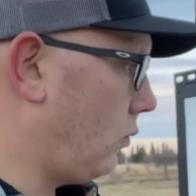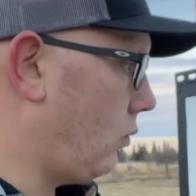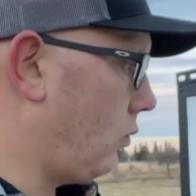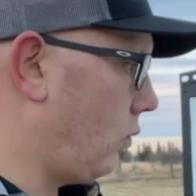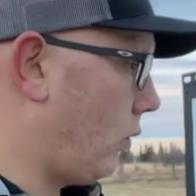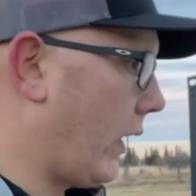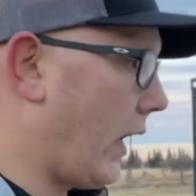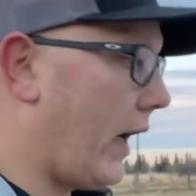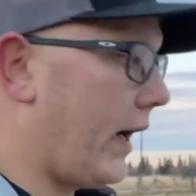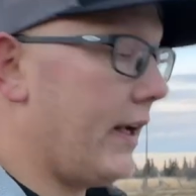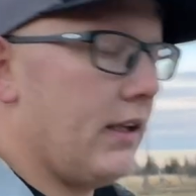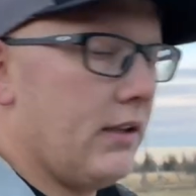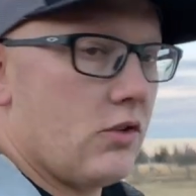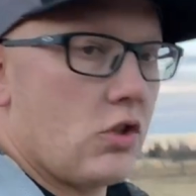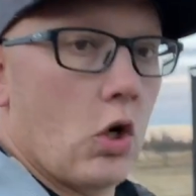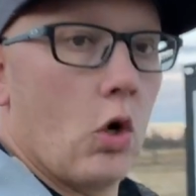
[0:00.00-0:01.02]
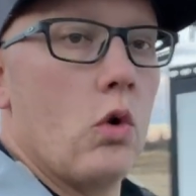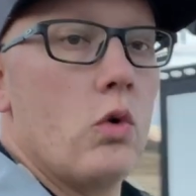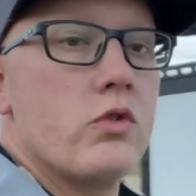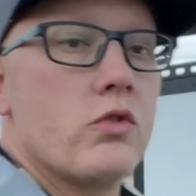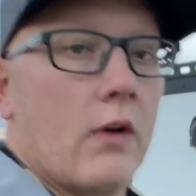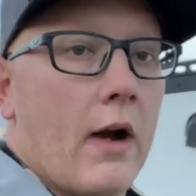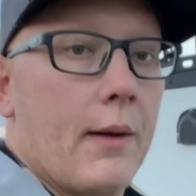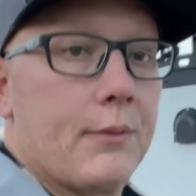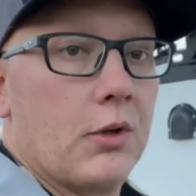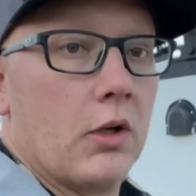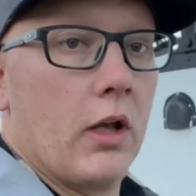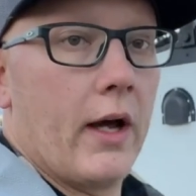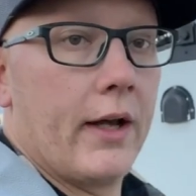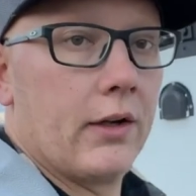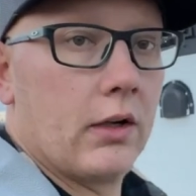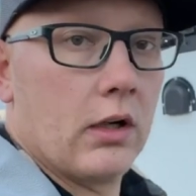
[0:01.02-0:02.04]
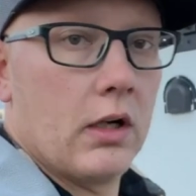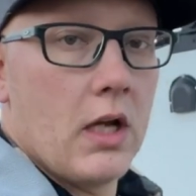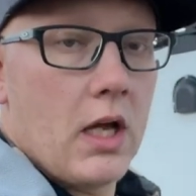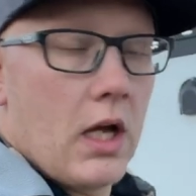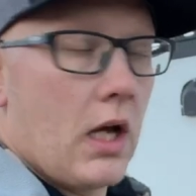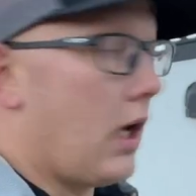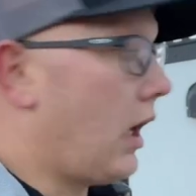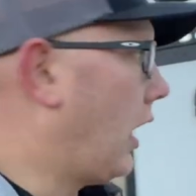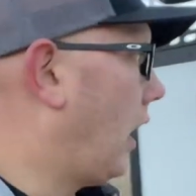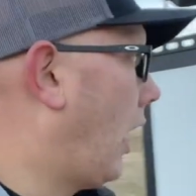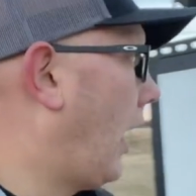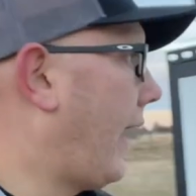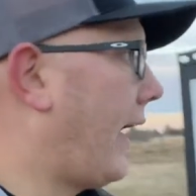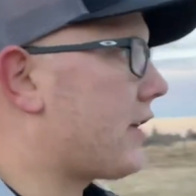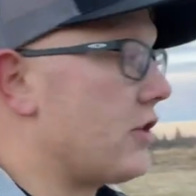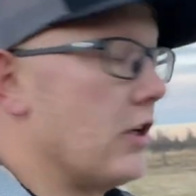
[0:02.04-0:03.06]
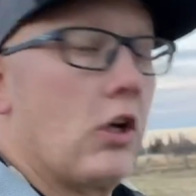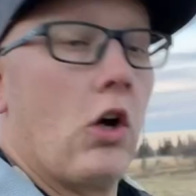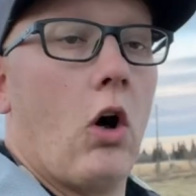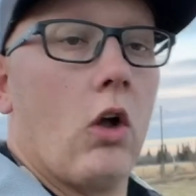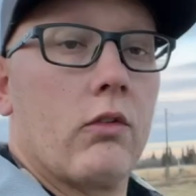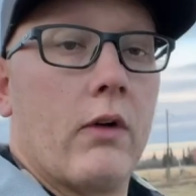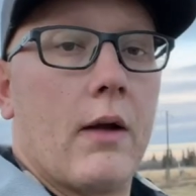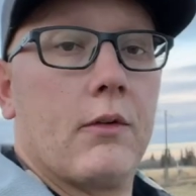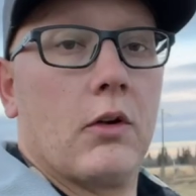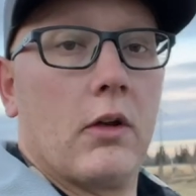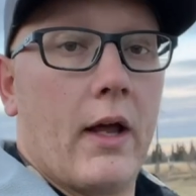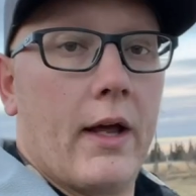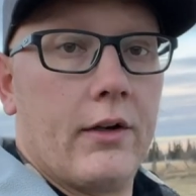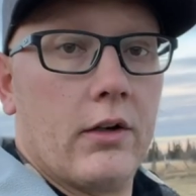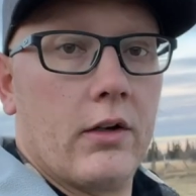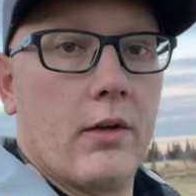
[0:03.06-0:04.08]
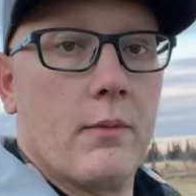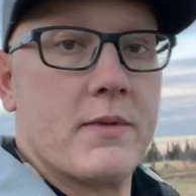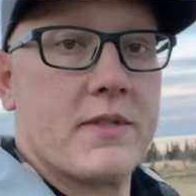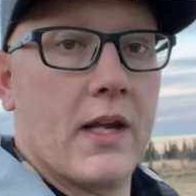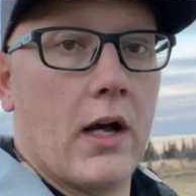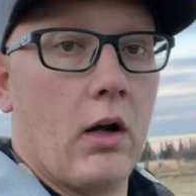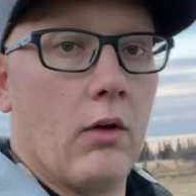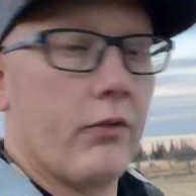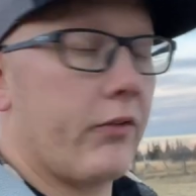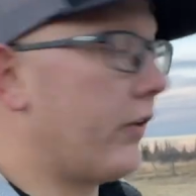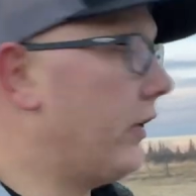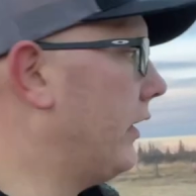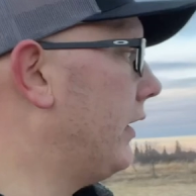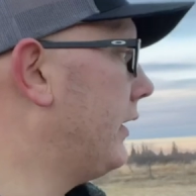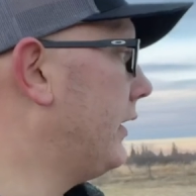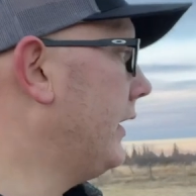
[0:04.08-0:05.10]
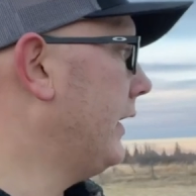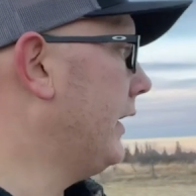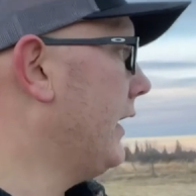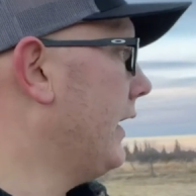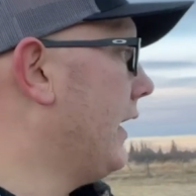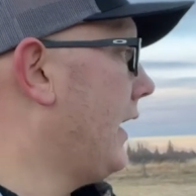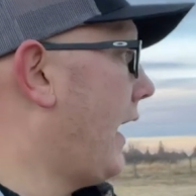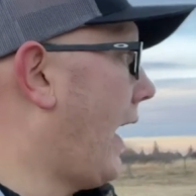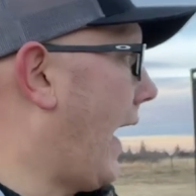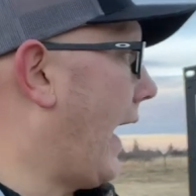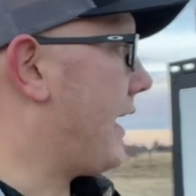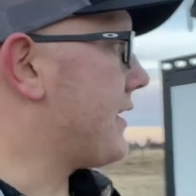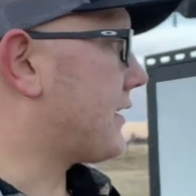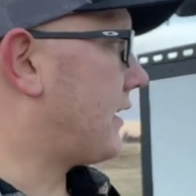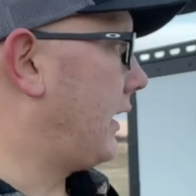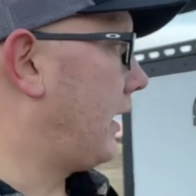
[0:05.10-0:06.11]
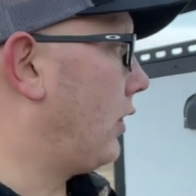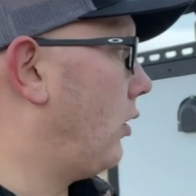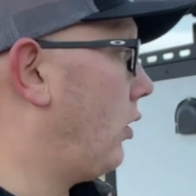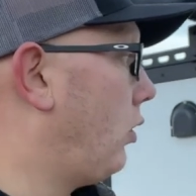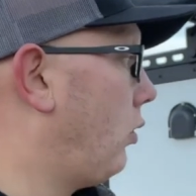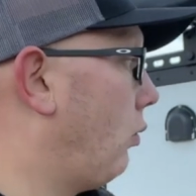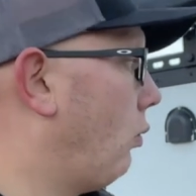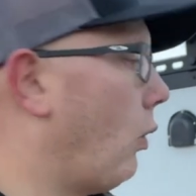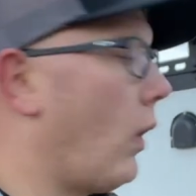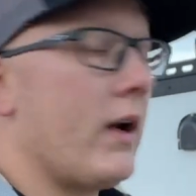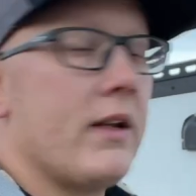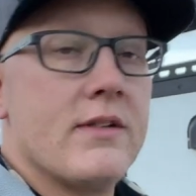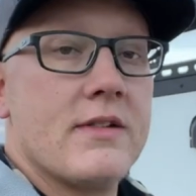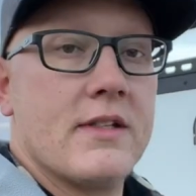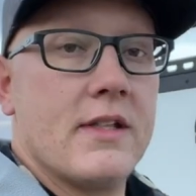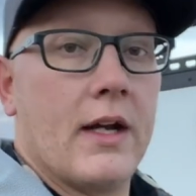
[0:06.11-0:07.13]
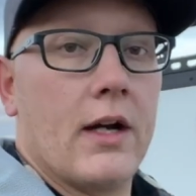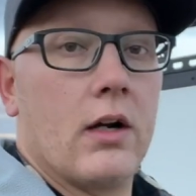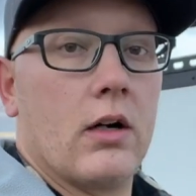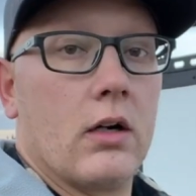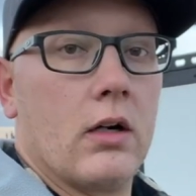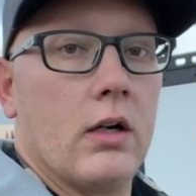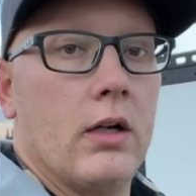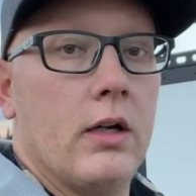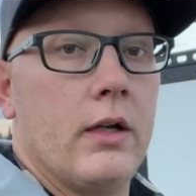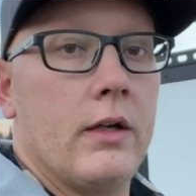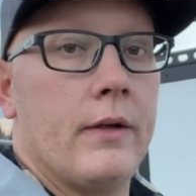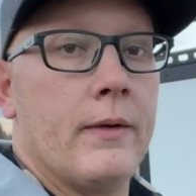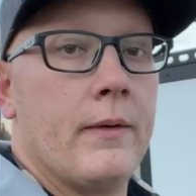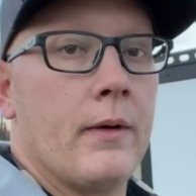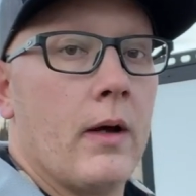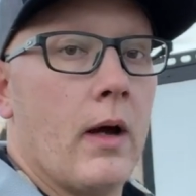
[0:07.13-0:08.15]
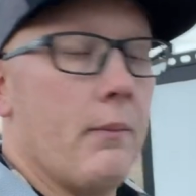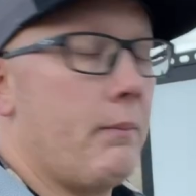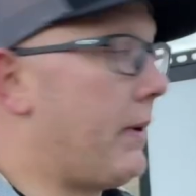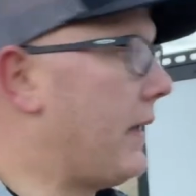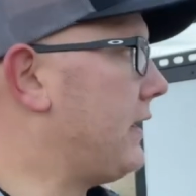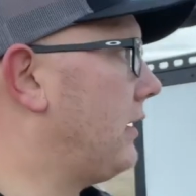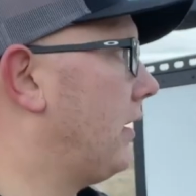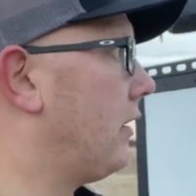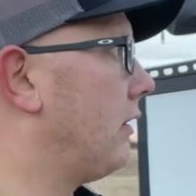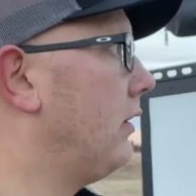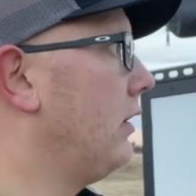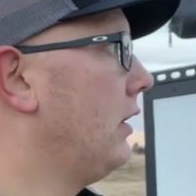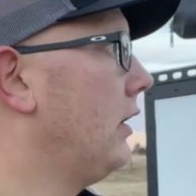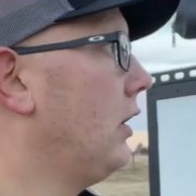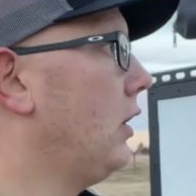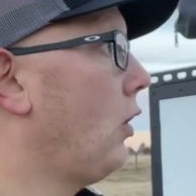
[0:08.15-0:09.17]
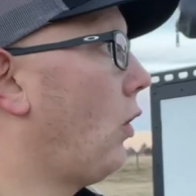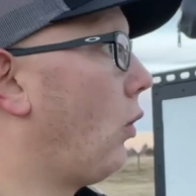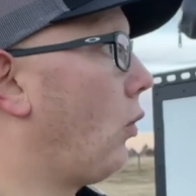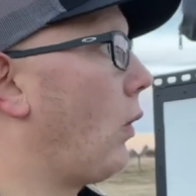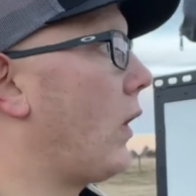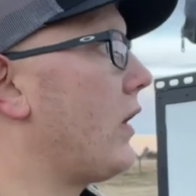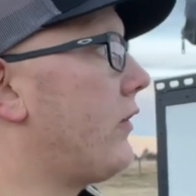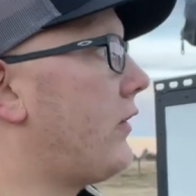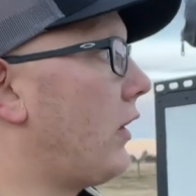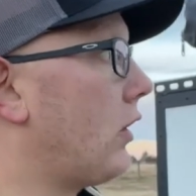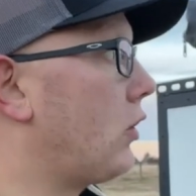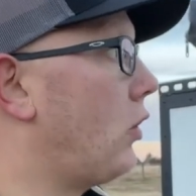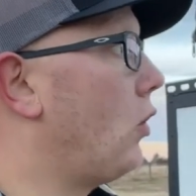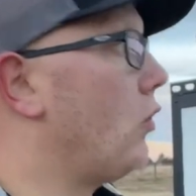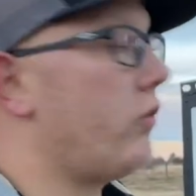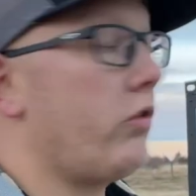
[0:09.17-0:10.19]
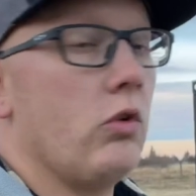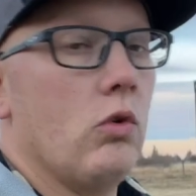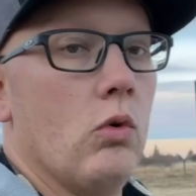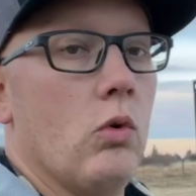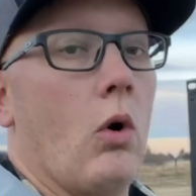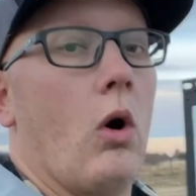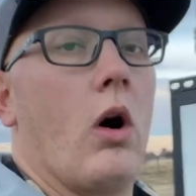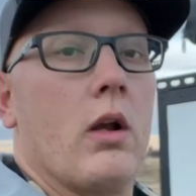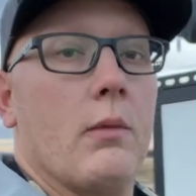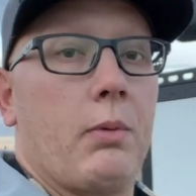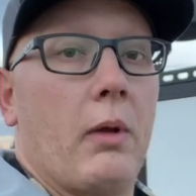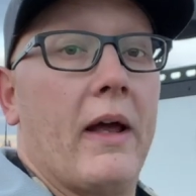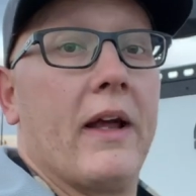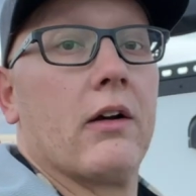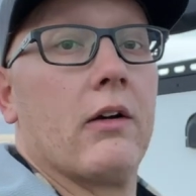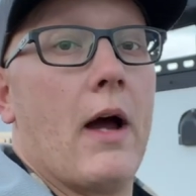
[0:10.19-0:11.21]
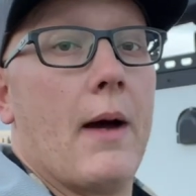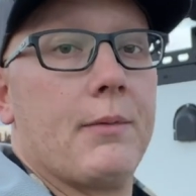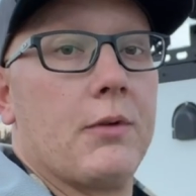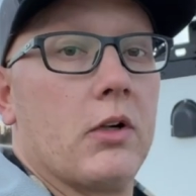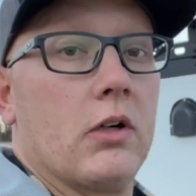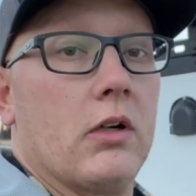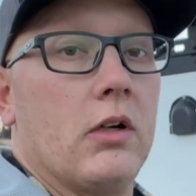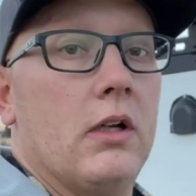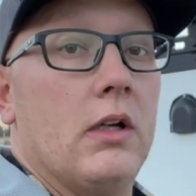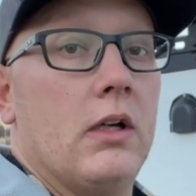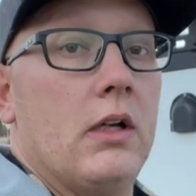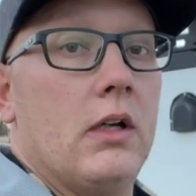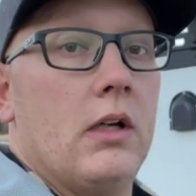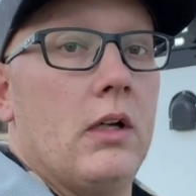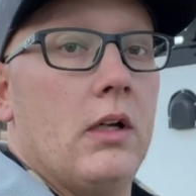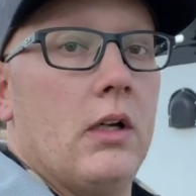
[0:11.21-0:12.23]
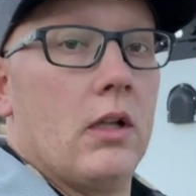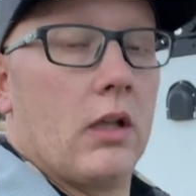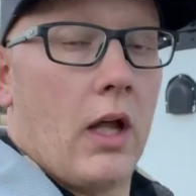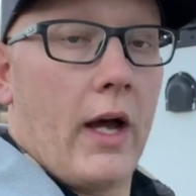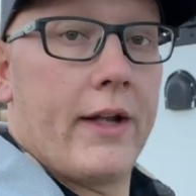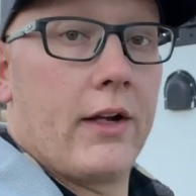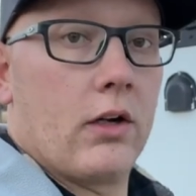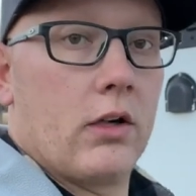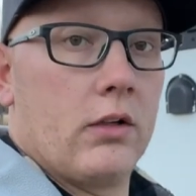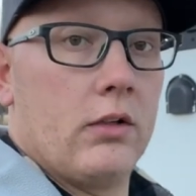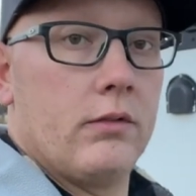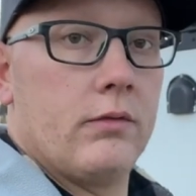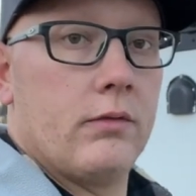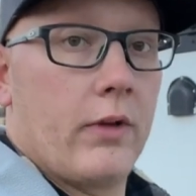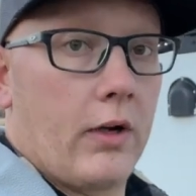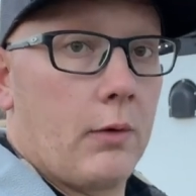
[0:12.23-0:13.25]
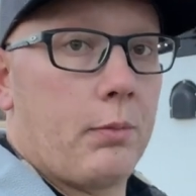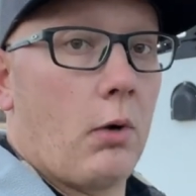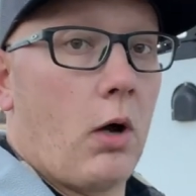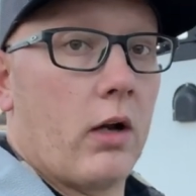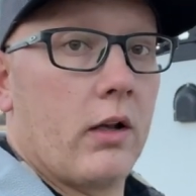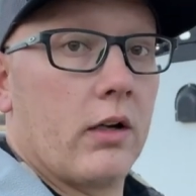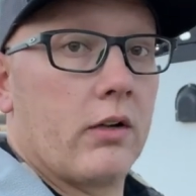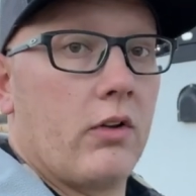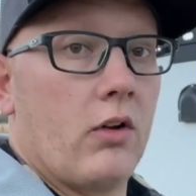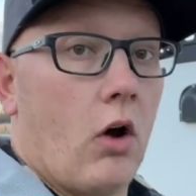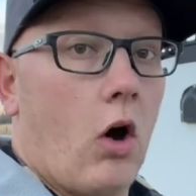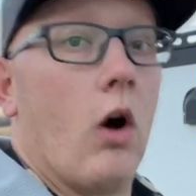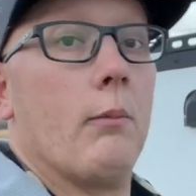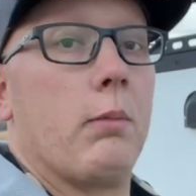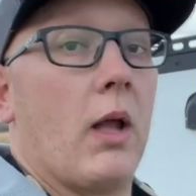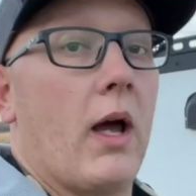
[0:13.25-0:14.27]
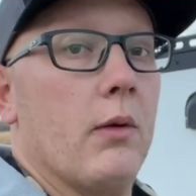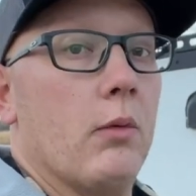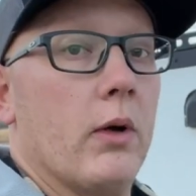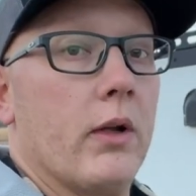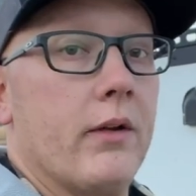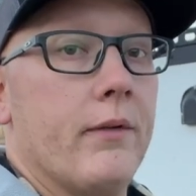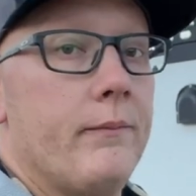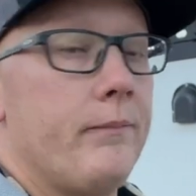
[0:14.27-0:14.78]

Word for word: when I chose Raptor Liner, I actually called Raptor Liner themselves, asking what is their opinion or what is their go-to on applying Raptor Liner, their product, on plywood.